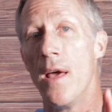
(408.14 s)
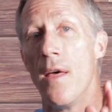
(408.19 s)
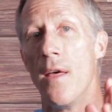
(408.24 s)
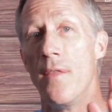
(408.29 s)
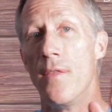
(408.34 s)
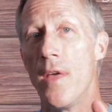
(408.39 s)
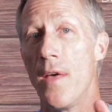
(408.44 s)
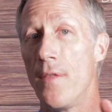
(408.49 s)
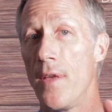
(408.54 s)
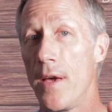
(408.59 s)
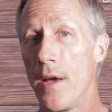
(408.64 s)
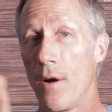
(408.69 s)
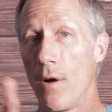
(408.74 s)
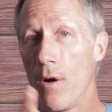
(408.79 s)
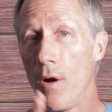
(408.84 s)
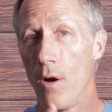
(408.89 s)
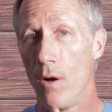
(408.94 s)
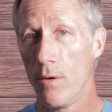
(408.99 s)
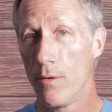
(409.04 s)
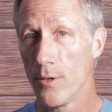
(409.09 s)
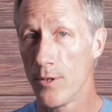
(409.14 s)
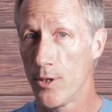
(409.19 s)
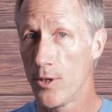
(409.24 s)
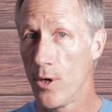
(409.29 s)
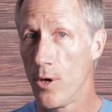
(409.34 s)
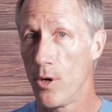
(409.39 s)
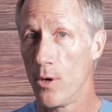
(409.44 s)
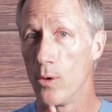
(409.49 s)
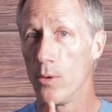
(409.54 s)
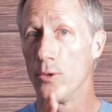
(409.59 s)
And then they are
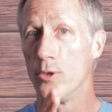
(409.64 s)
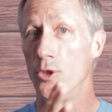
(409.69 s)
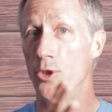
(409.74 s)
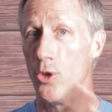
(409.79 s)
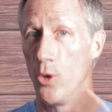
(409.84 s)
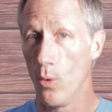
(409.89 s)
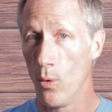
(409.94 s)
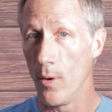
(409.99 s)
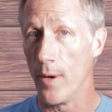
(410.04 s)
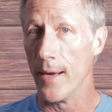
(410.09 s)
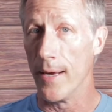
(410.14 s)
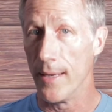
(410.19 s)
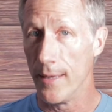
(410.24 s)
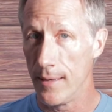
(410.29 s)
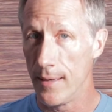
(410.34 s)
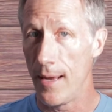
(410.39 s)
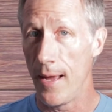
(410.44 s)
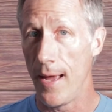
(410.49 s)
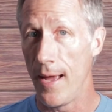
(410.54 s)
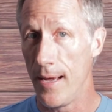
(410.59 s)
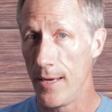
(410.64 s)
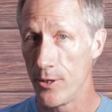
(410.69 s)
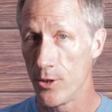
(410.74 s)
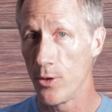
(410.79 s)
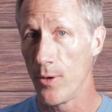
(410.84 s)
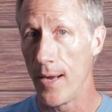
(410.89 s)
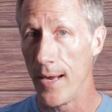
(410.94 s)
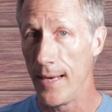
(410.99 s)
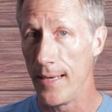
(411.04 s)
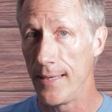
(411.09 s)
also joined,
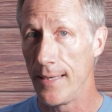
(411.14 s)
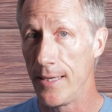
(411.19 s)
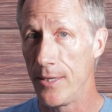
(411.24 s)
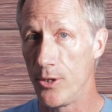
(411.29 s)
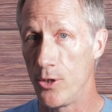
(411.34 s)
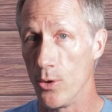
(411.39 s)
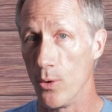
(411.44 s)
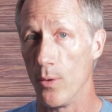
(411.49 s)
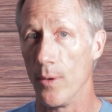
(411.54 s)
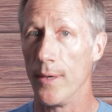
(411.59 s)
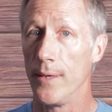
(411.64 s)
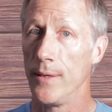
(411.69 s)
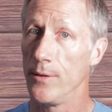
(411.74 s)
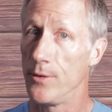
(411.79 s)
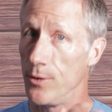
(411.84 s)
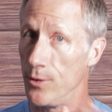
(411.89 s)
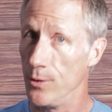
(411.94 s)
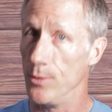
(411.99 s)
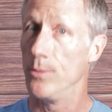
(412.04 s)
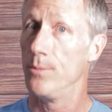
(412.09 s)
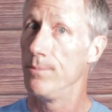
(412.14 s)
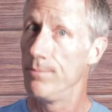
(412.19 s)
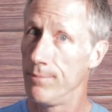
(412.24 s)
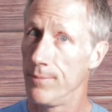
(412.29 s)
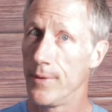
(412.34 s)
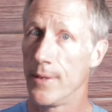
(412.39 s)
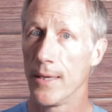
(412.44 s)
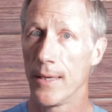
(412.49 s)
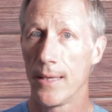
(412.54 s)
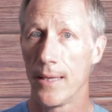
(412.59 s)
Azure AD joined to
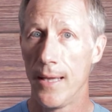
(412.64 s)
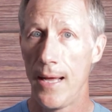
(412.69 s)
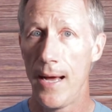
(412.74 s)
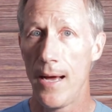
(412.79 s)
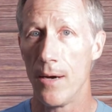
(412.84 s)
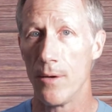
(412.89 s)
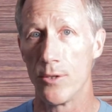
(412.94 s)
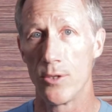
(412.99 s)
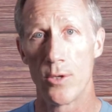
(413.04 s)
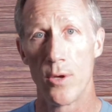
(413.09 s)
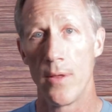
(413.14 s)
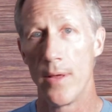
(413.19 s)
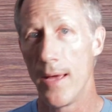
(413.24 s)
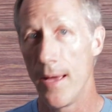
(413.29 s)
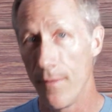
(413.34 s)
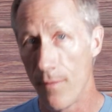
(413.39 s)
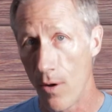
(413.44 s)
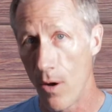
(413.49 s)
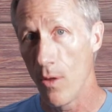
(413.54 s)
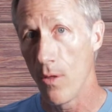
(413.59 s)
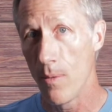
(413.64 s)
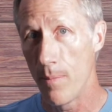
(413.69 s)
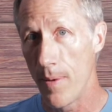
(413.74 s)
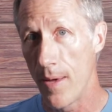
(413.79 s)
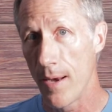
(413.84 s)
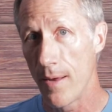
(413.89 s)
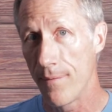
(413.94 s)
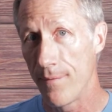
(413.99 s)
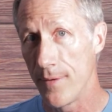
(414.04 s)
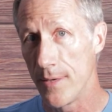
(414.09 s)
the cloud. So they have all the
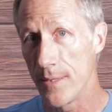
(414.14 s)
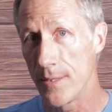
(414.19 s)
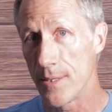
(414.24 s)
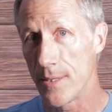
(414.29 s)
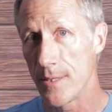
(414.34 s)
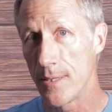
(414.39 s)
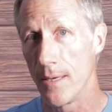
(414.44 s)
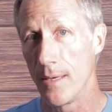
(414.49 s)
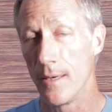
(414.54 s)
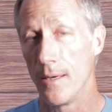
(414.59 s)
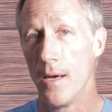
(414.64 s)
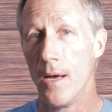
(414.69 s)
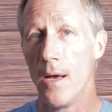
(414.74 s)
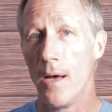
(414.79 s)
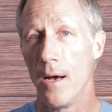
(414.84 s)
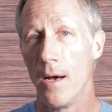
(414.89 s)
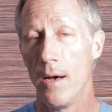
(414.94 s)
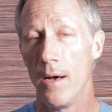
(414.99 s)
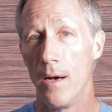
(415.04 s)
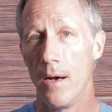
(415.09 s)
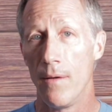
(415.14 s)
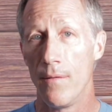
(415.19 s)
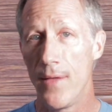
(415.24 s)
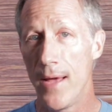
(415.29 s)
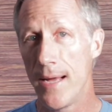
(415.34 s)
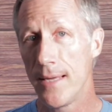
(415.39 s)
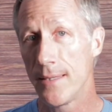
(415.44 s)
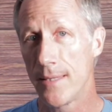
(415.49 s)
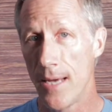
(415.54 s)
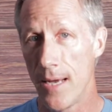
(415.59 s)
benefits uh, uh, of
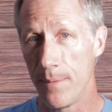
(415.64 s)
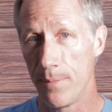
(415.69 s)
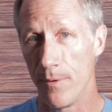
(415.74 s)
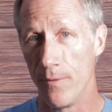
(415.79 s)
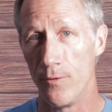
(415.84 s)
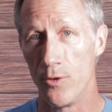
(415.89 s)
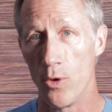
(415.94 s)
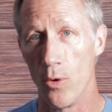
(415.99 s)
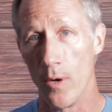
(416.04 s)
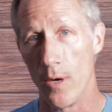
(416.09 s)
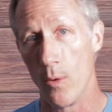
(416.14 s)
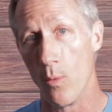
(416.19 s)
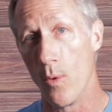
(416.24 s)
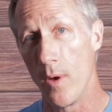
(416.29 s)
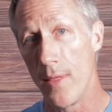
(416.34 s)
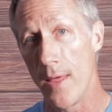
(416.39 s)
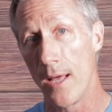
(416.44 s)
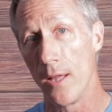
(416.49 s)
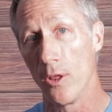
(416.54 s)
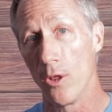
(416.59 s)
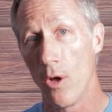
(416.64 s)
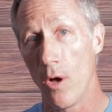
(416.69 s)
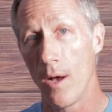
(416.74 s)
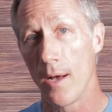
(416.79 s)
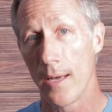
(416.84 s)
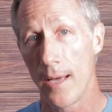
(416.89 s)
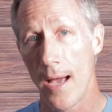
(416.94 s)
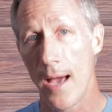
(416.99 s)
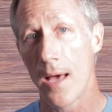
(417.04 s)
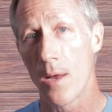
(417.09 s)
that type of join. And when they
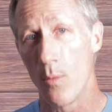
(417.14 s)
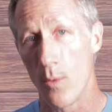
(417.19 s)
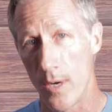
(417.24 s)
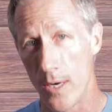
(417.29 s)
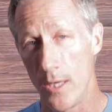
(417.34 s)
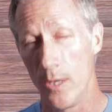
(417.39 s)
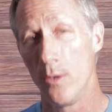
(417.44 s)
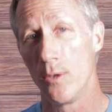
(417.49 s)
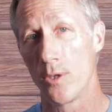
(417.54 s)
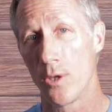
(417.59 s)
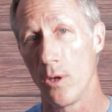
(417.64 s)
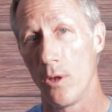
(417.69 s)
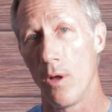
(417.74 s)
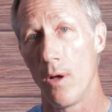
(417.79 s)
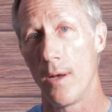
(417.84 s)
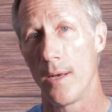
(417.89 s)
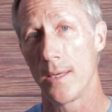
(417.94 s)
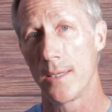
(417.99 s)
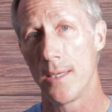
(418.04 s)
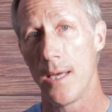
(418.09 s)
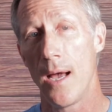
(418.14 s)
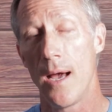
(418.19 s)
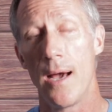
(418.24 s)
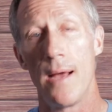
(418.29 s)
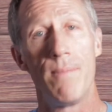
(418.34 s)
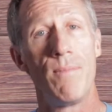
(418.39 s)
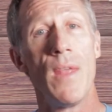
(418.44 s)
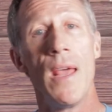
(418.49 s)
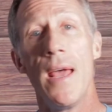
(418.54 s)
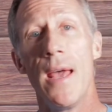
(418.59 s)
log on, when a user logs
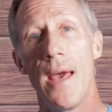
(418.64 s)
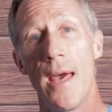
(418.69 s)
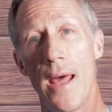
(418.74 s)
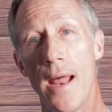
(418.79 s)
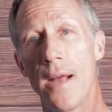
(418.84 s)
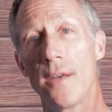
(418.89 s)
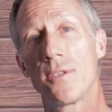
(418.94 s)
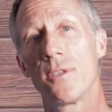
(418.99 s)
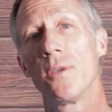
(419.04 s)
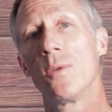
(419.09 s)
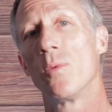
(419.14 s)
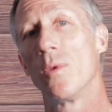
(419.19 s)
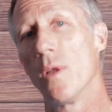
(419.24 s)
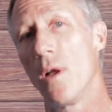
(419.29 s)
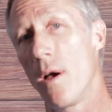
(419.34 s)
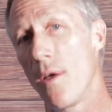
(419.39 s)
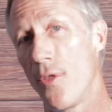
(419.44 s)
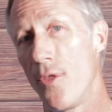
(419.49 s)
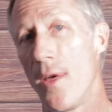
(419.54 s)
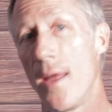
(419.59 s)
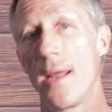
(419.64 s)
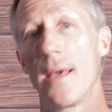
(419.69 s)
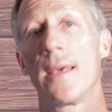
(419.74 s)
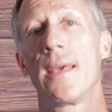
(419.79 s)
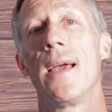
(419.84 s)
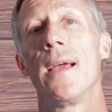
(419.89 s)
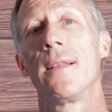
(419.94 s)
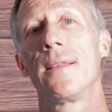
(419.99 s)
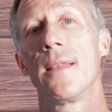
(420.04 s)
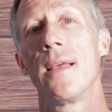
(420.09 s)
on, it actually will
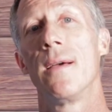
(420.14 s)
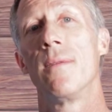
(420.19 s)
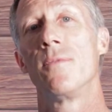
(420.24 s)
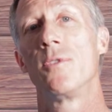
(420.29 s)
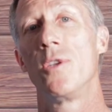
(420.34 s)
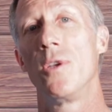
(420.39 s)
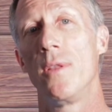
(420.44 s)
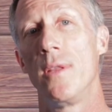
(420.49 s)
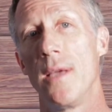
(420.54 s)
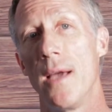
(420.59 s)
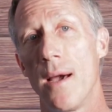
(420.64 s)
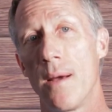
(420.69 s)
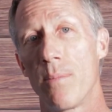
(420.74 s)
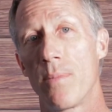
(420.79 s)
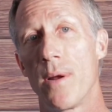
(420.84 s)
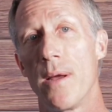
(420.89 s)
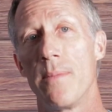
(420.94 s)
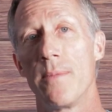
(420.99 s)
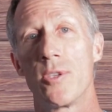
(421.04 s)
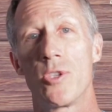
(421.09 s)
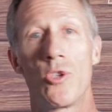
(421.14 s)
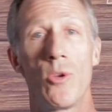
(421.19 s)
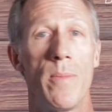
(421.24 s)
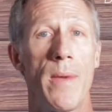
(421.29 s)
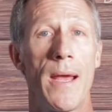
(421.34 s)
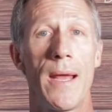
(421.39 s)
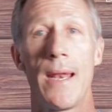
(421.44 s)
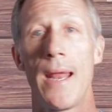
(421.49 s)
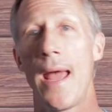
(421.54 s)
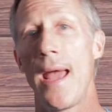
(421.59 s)
authenticate them to the on-premise
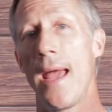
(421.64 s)
domain